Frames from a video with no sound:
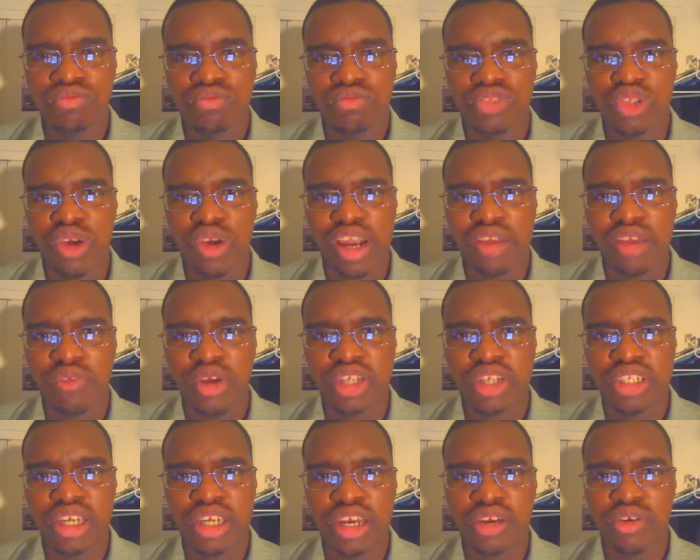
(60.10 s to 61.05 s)
Drag
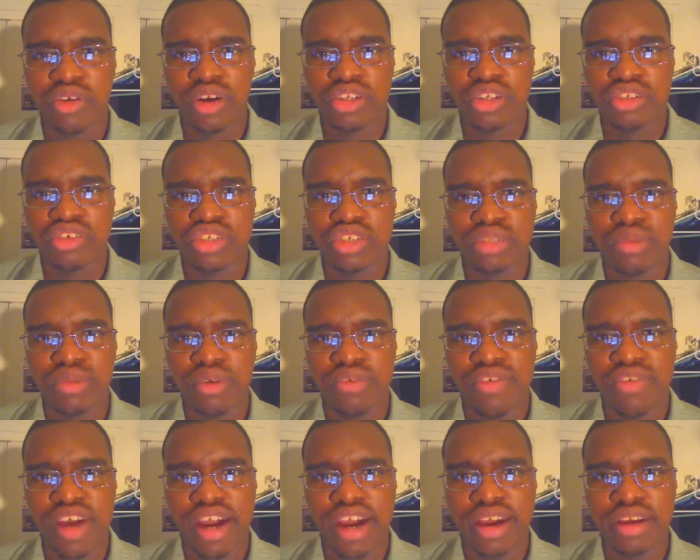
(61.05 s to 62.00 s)
racing in Gran Turismo
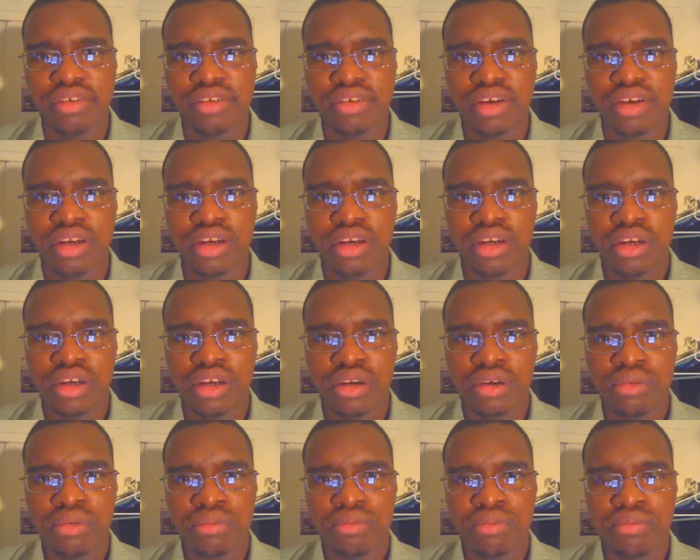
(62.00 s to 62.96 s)
5.
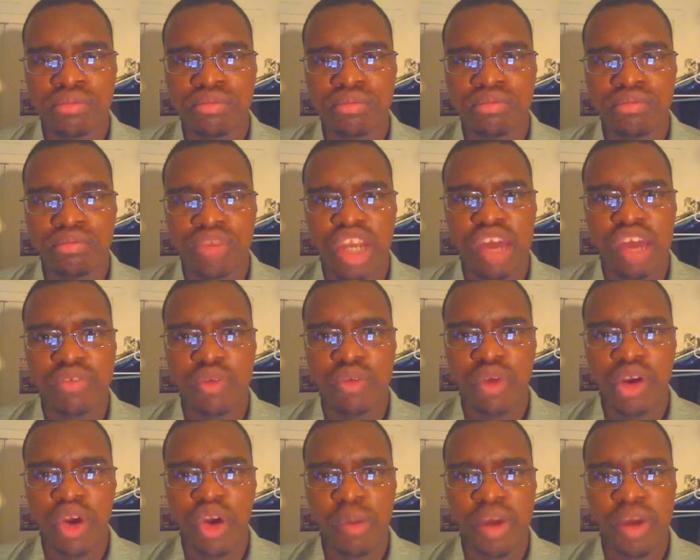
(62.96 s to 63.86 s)
Now, if you want to know